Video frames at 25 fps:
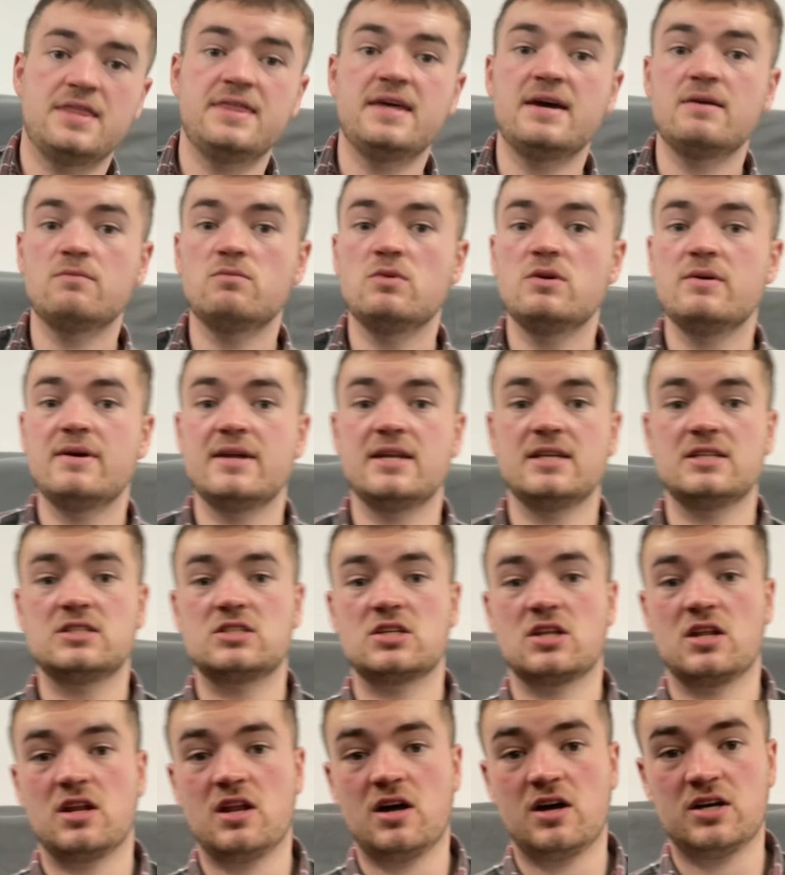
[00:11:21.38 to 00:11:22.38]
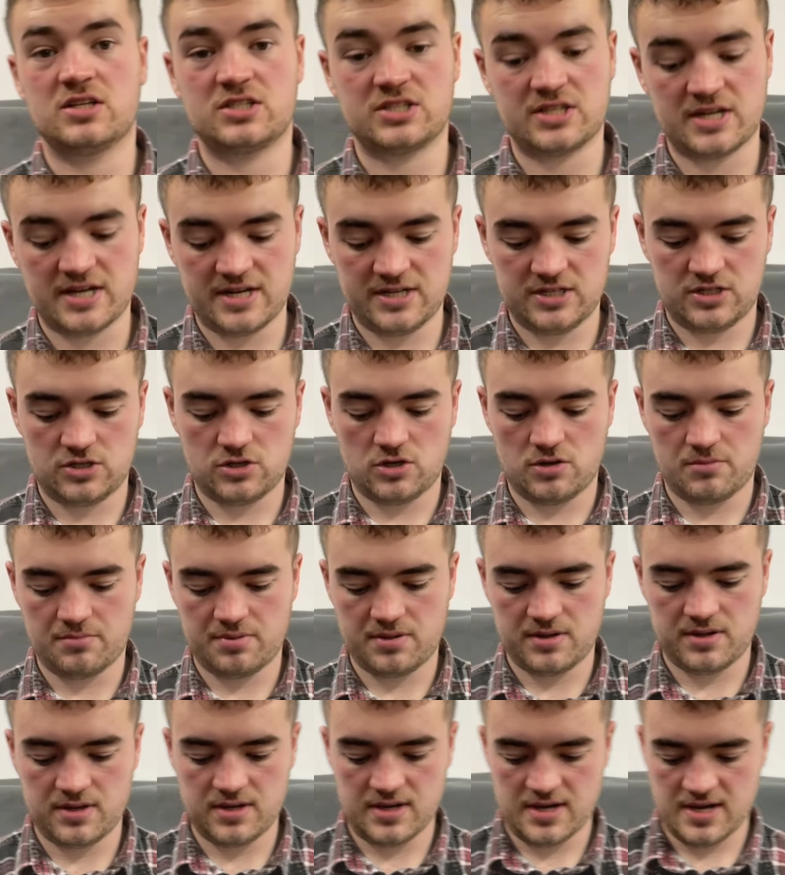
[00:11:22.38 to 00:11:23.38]
then we went into the last charity shop,
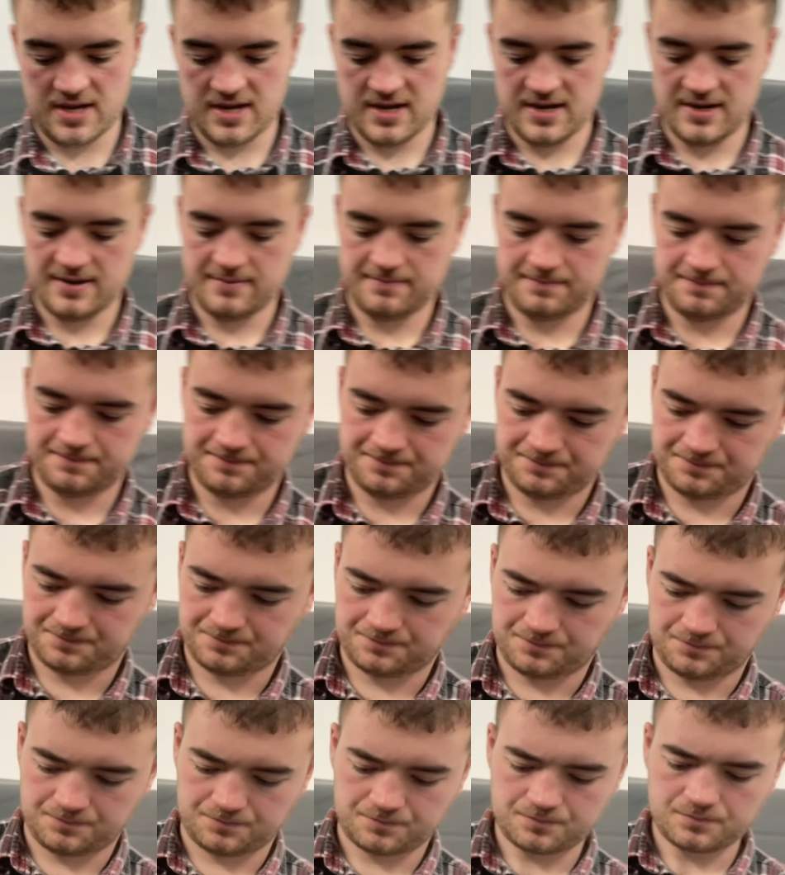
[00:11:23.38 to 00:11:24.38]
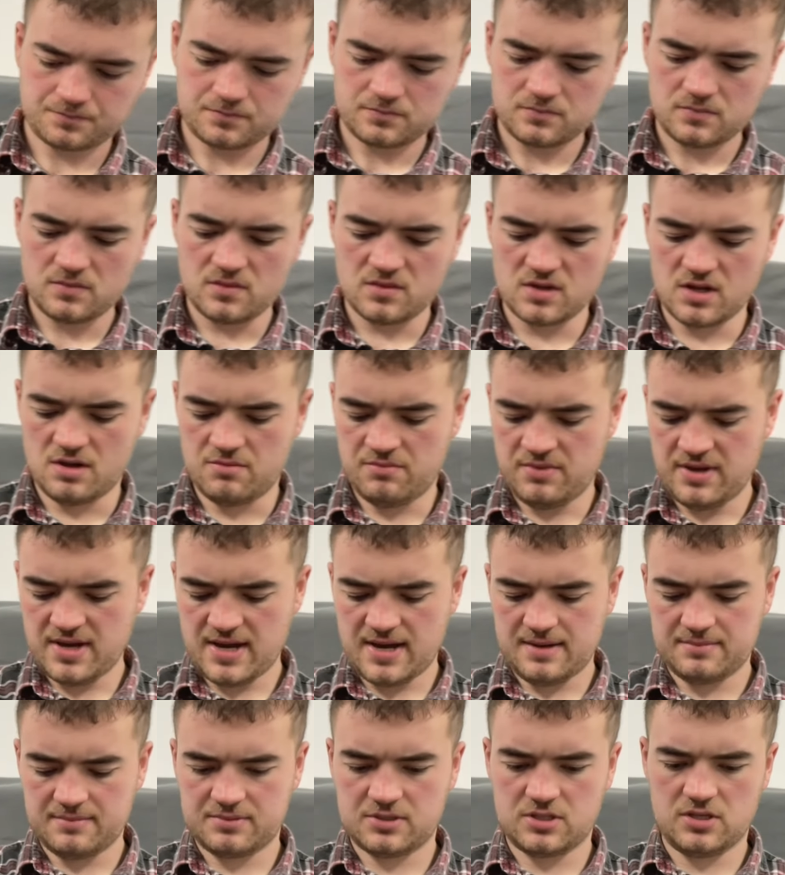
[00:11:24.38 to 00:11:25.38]
and we
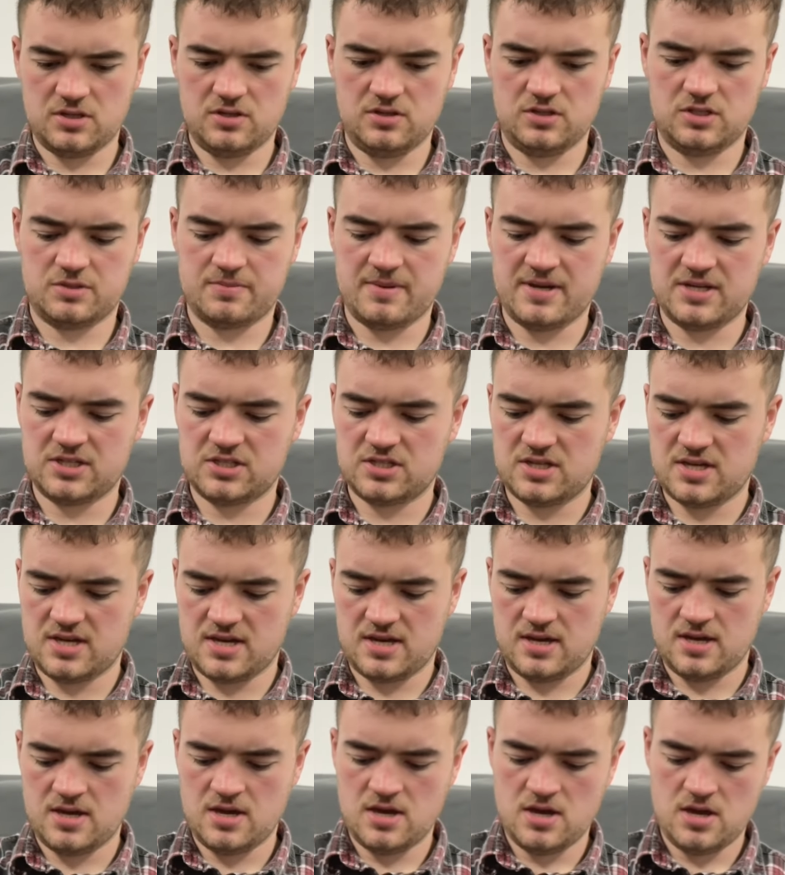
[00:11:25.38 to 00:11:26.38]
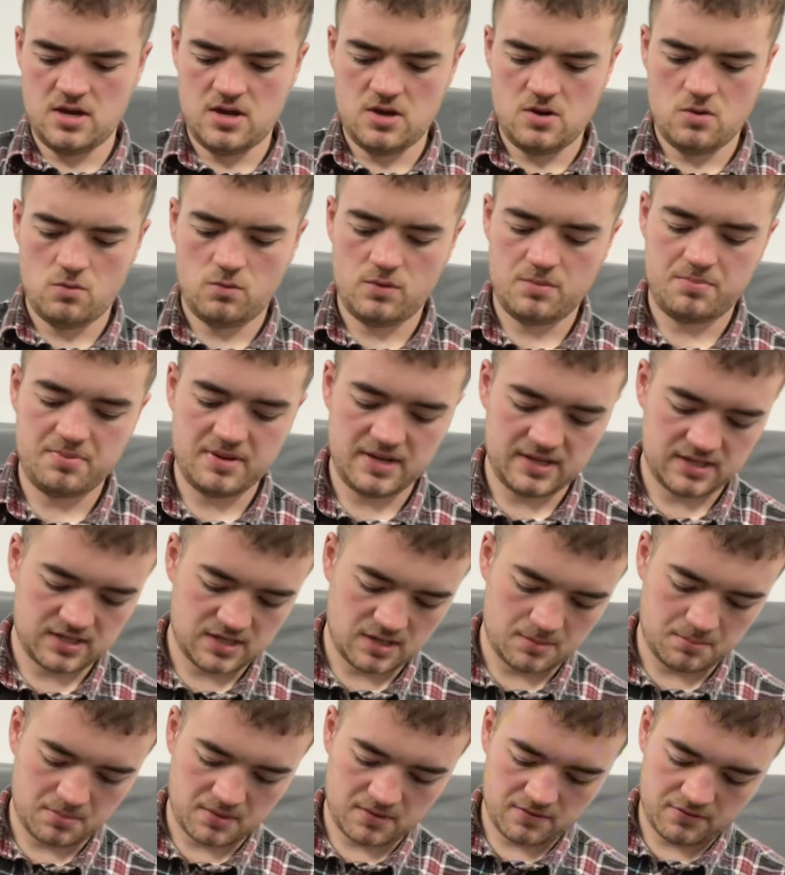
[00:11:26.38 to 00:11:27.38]
absolutely smashed it. We picked
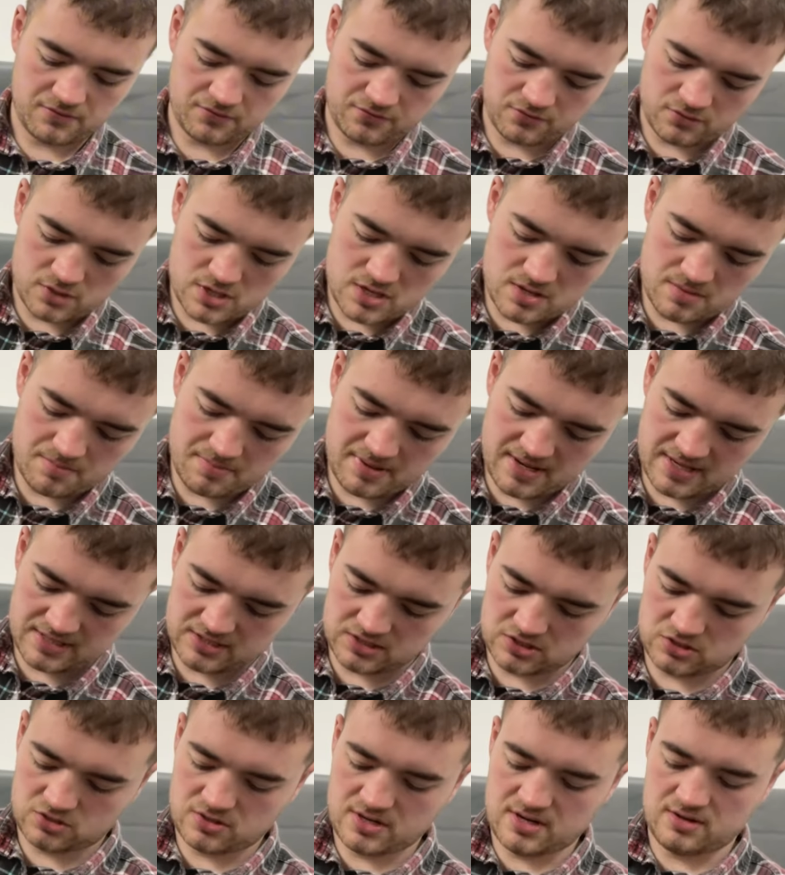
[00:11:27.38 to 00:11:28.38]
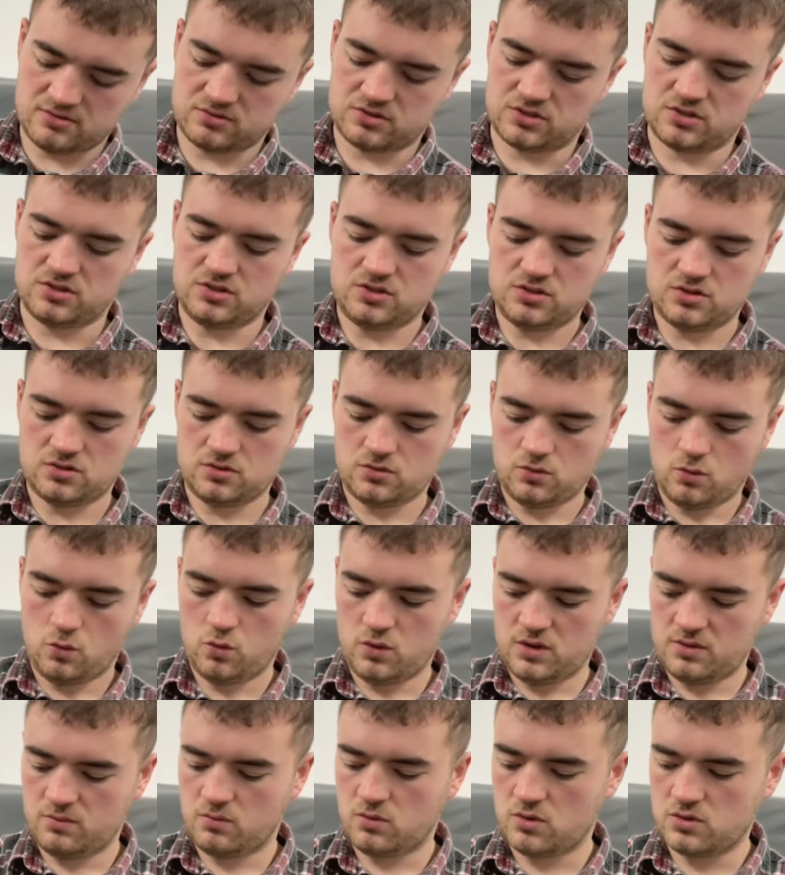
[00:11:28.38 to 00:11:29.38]
up 3 pairs of trousers all
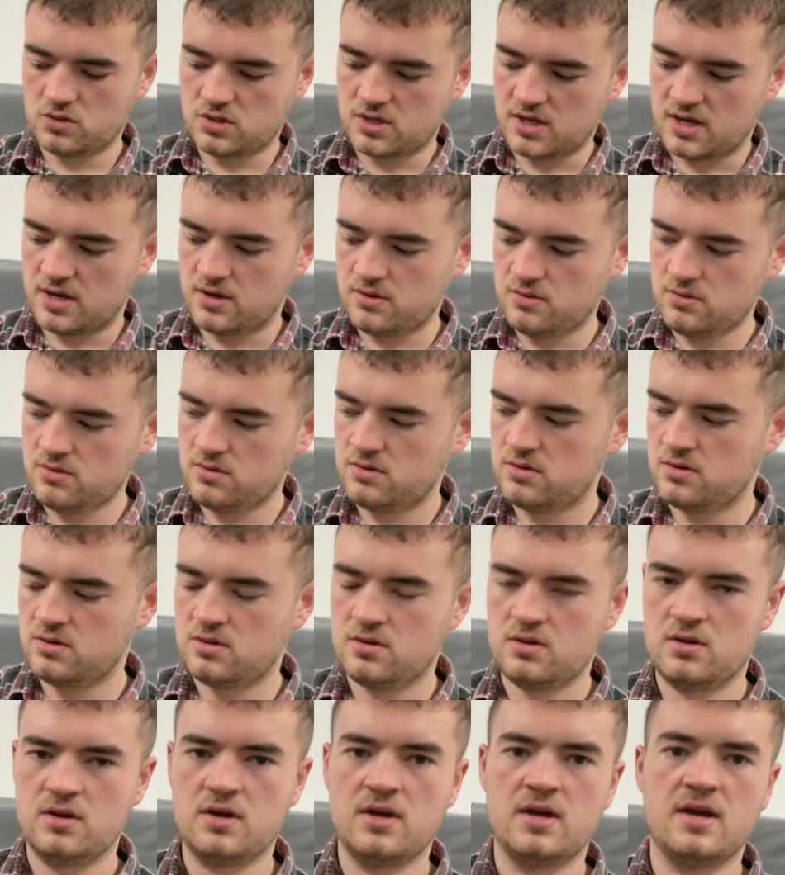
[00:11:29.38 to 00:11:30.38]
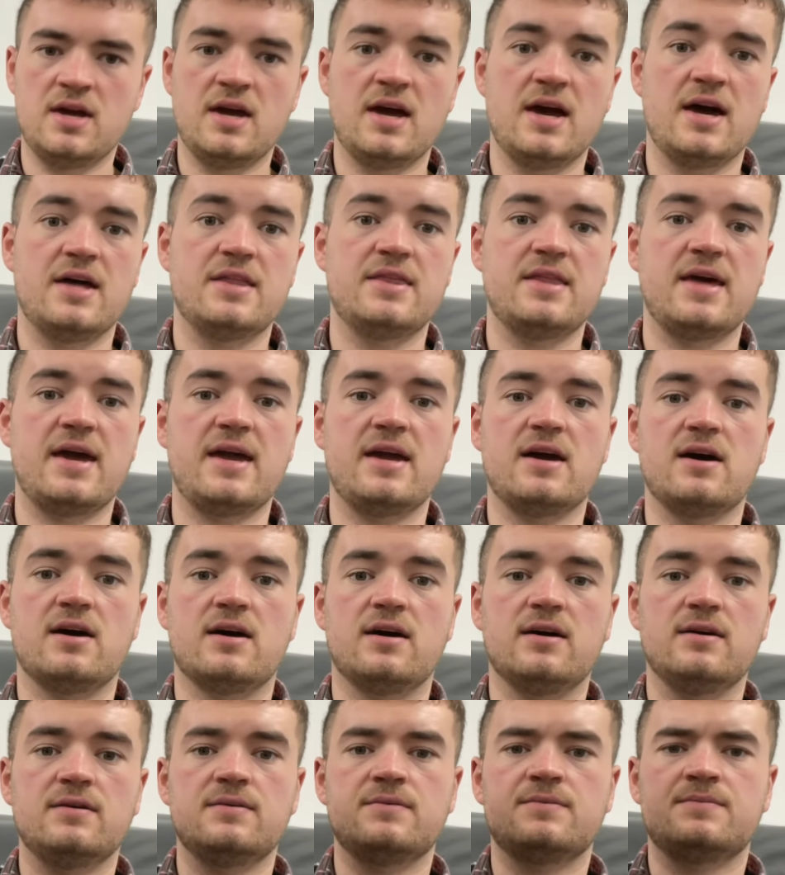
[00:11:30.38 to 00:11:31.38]
in one go, and they
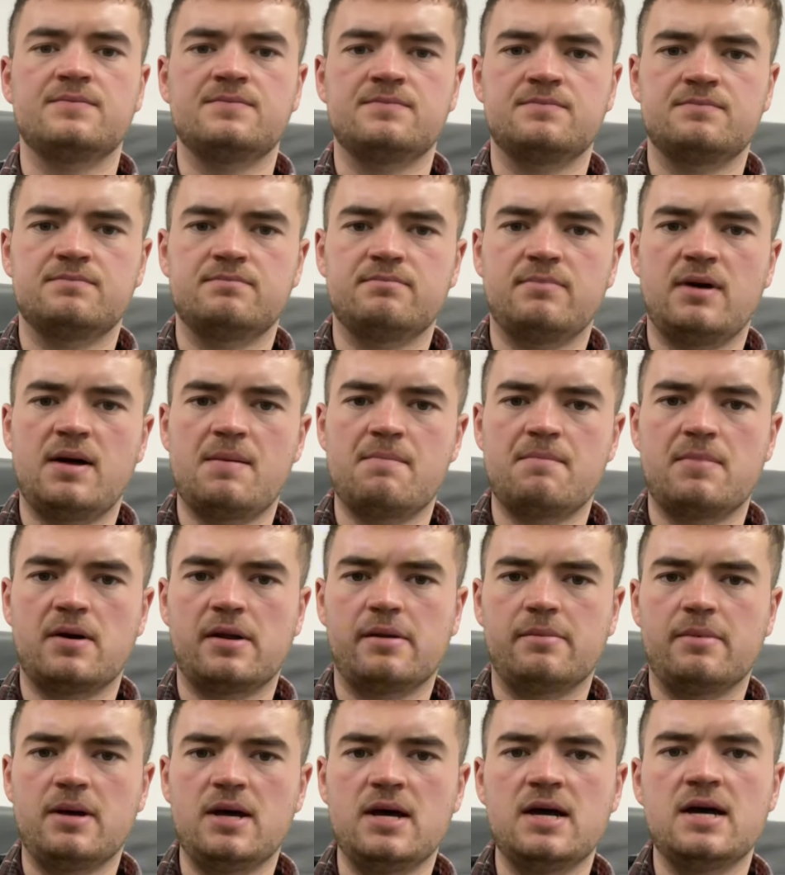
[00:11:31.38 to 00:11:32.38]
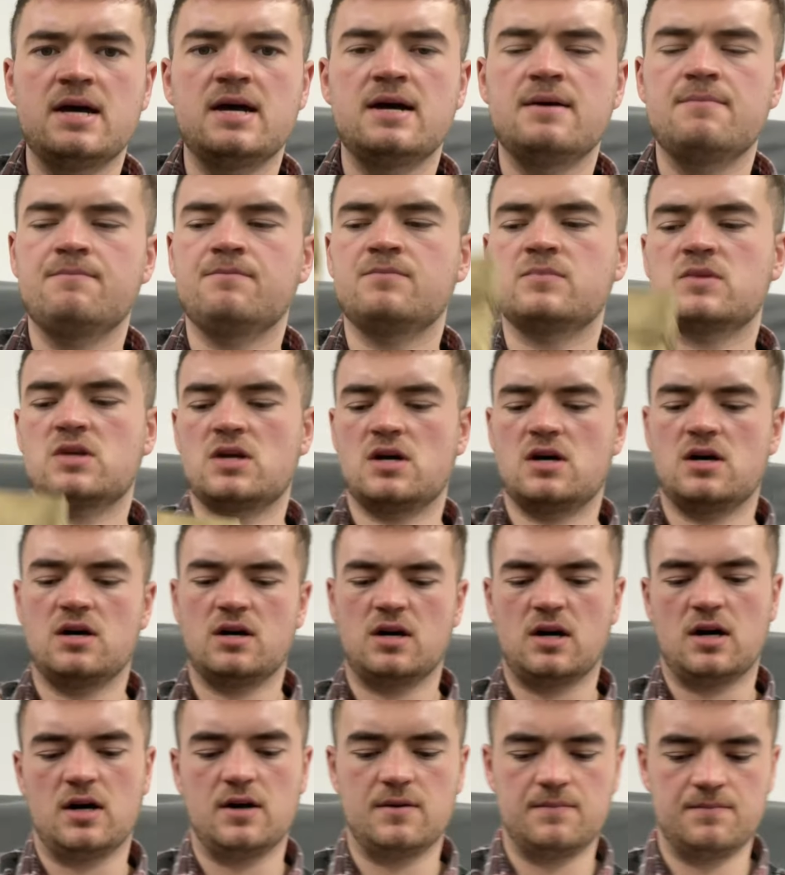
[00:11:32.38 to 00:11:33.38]
are bam bada bam
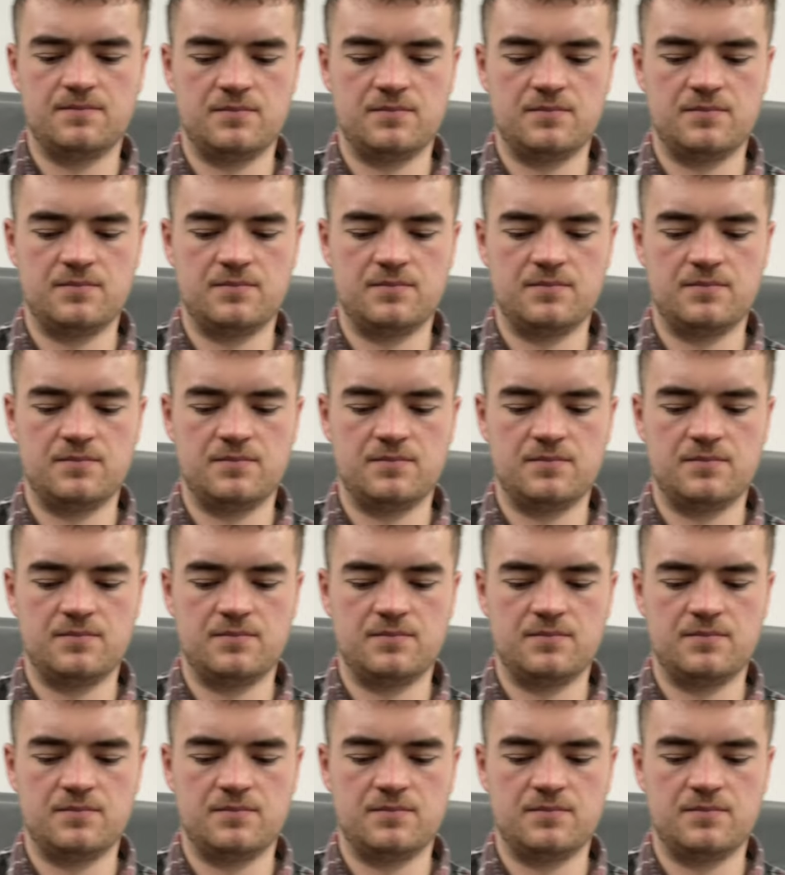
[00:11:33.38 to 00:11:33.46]
Carhartt.